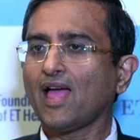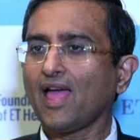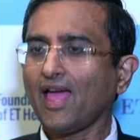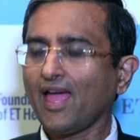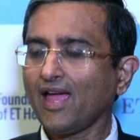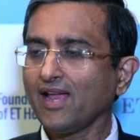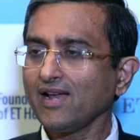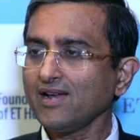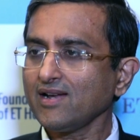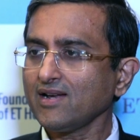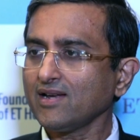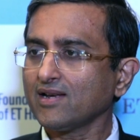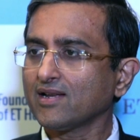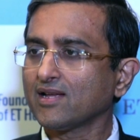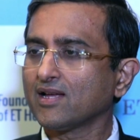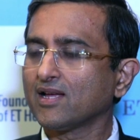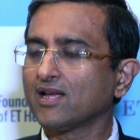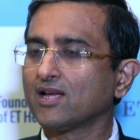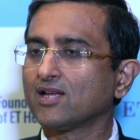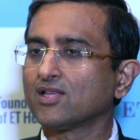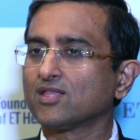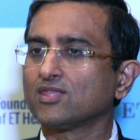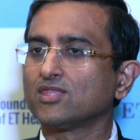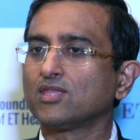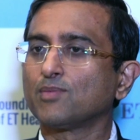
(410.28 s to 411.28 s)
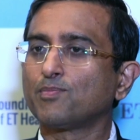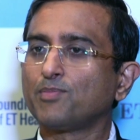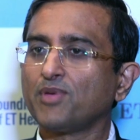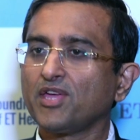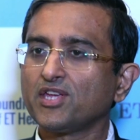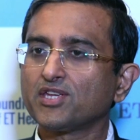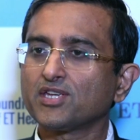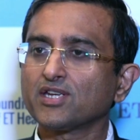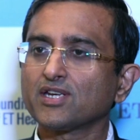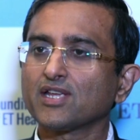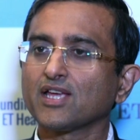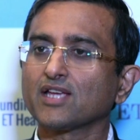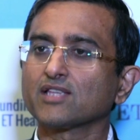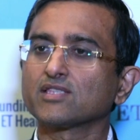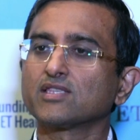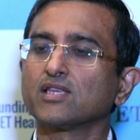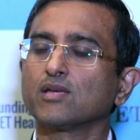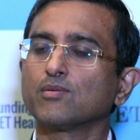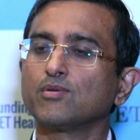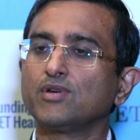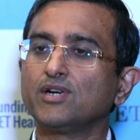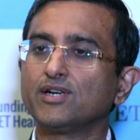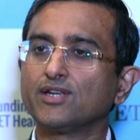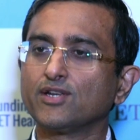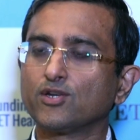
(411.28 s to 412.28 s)
and the patient has the
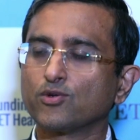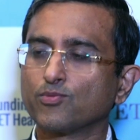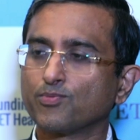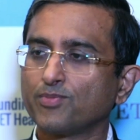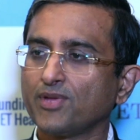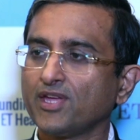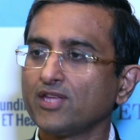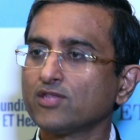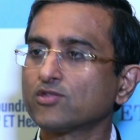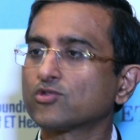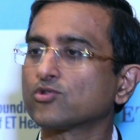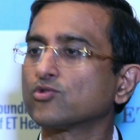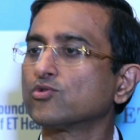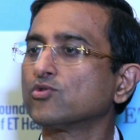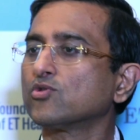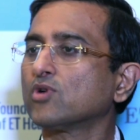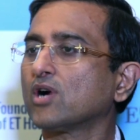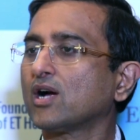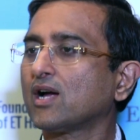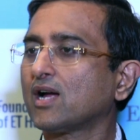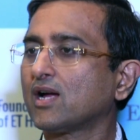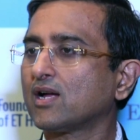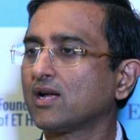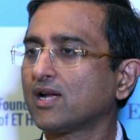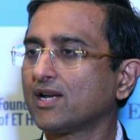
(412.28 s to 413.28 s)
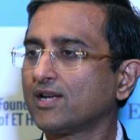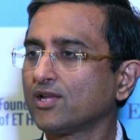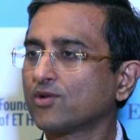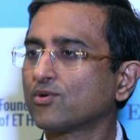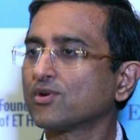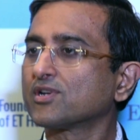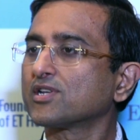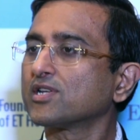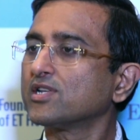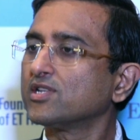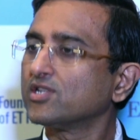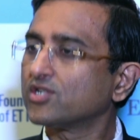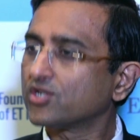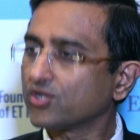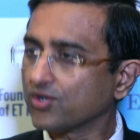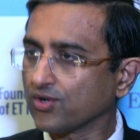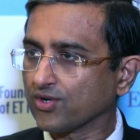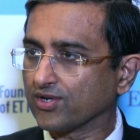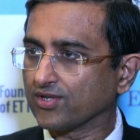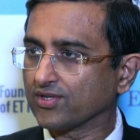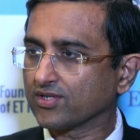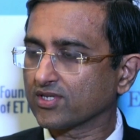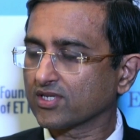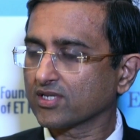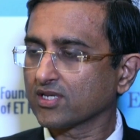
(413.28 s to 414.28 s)
ability to pay through adequate
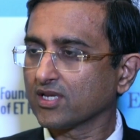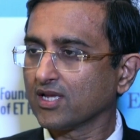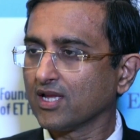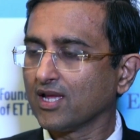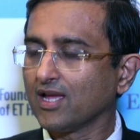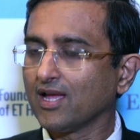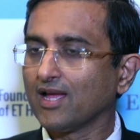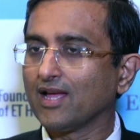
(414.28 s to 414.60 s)
insurance,